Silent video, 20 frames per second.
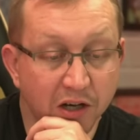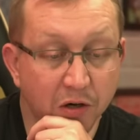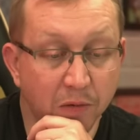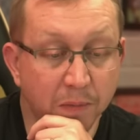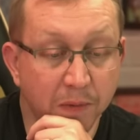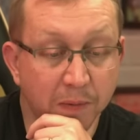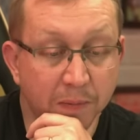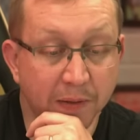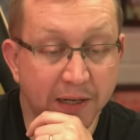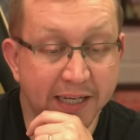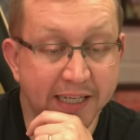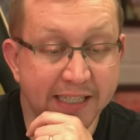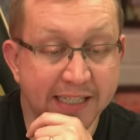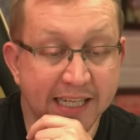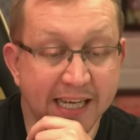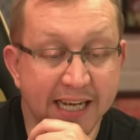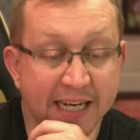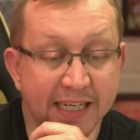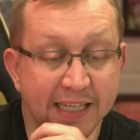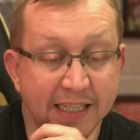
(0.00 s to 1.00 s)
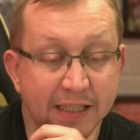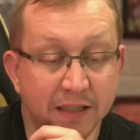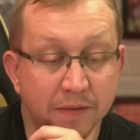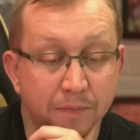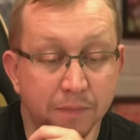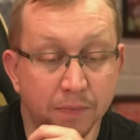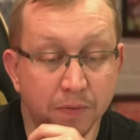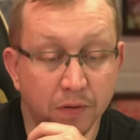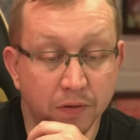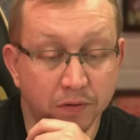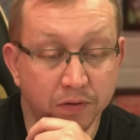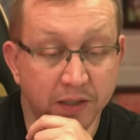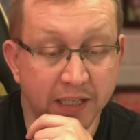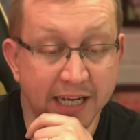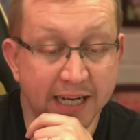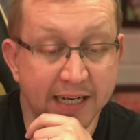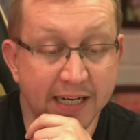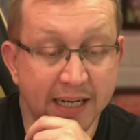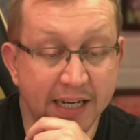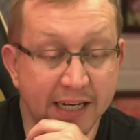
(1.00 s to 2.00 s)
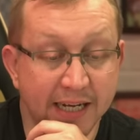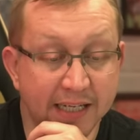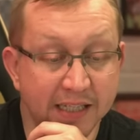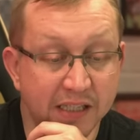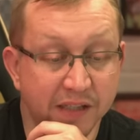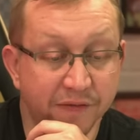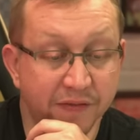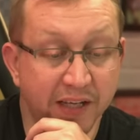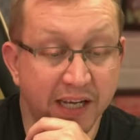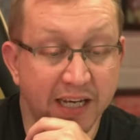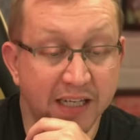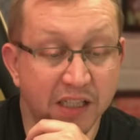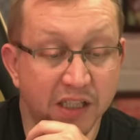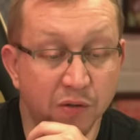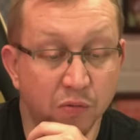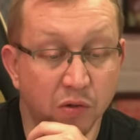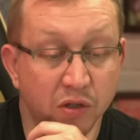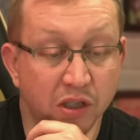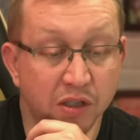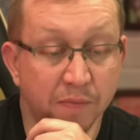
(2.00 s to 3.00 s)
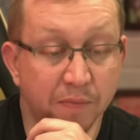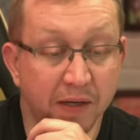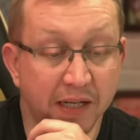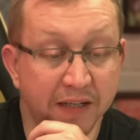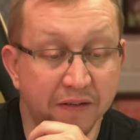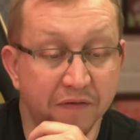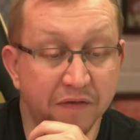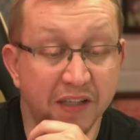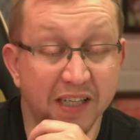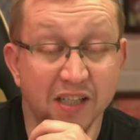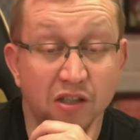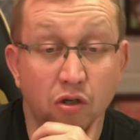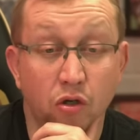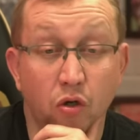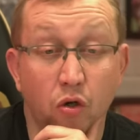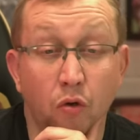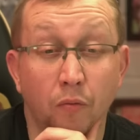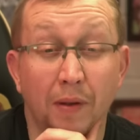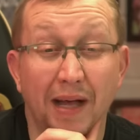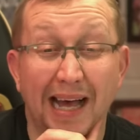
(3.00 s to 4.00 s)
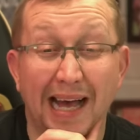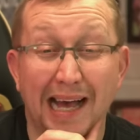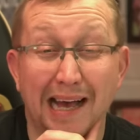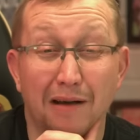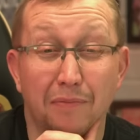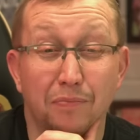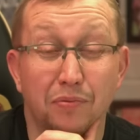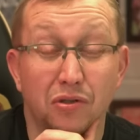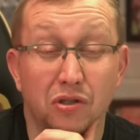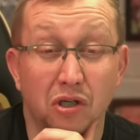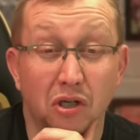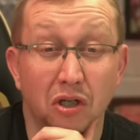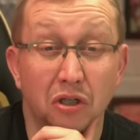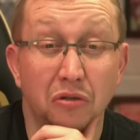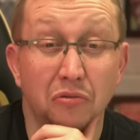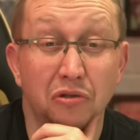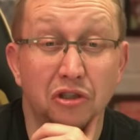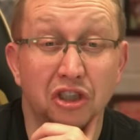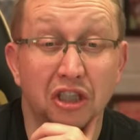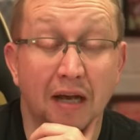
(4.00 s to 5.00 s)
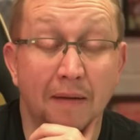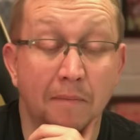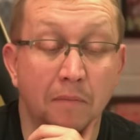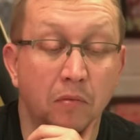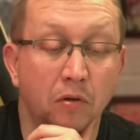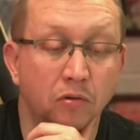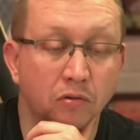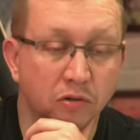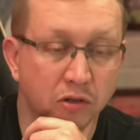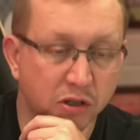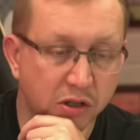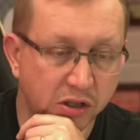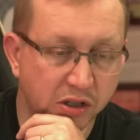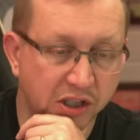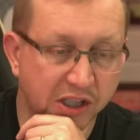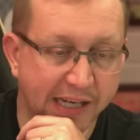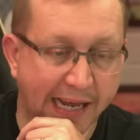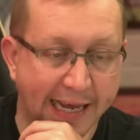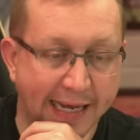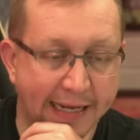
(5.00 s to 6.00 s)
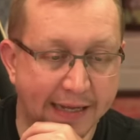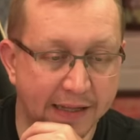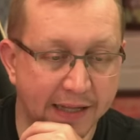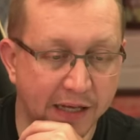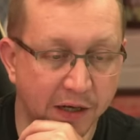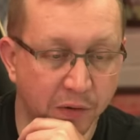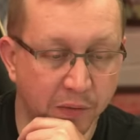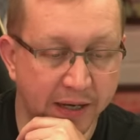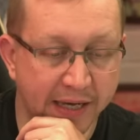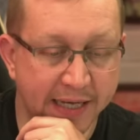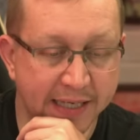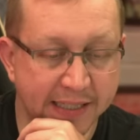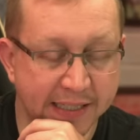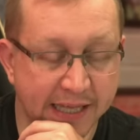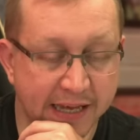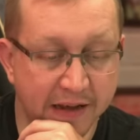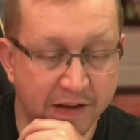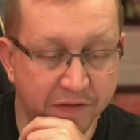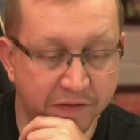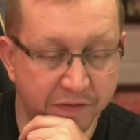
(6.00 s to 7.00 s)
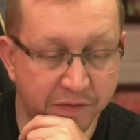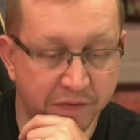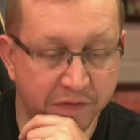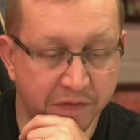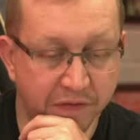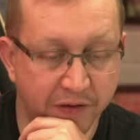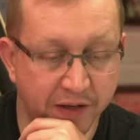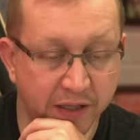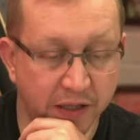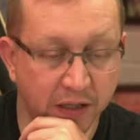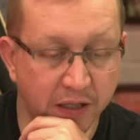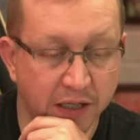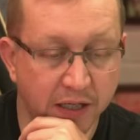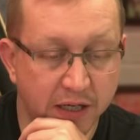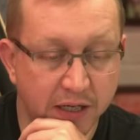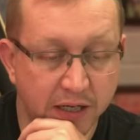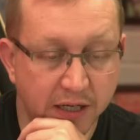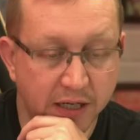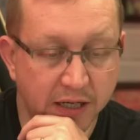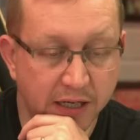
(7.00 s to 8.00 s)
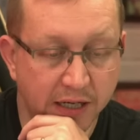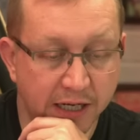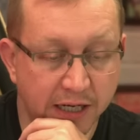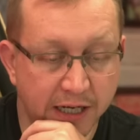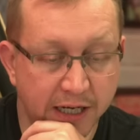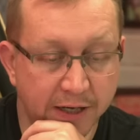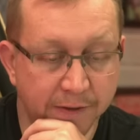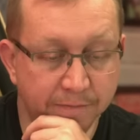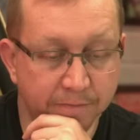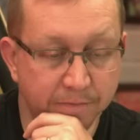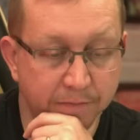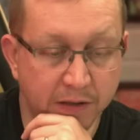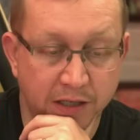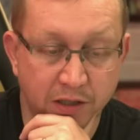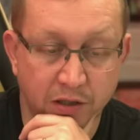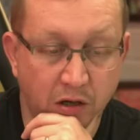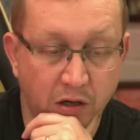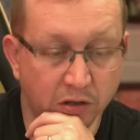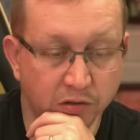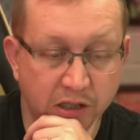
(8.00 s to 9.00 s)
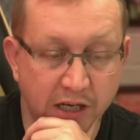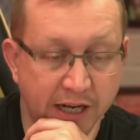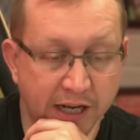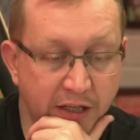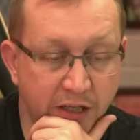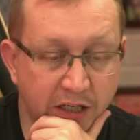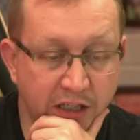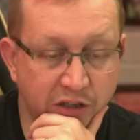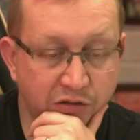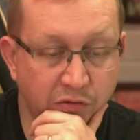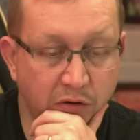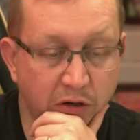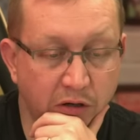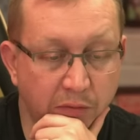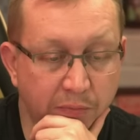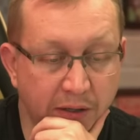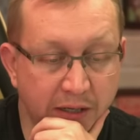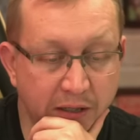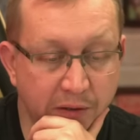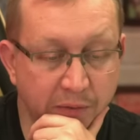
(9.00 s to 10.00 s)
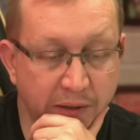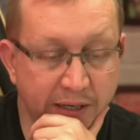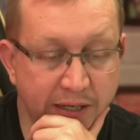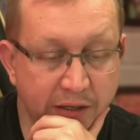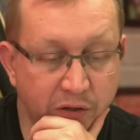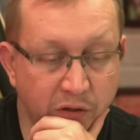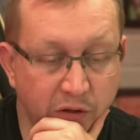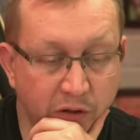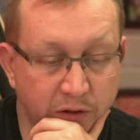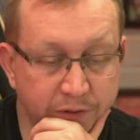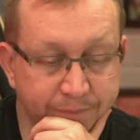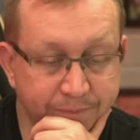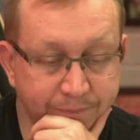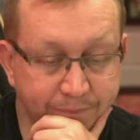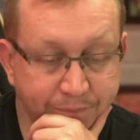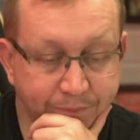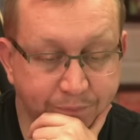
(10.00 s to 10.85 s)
A couple of players there need pulled in and asked if they actually want to play for this club. Absolute shambles. Scathing words there from Phil. I'm not saying that he's wrong, by the way, at all.